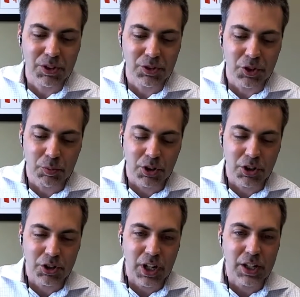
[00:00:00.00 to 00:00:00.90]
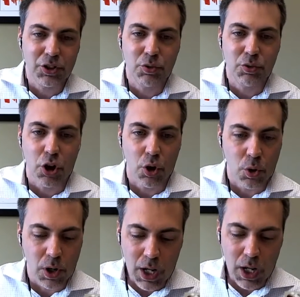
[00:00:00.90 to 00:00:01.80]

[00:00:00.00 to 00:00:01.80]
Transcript: Research Perch, as you know,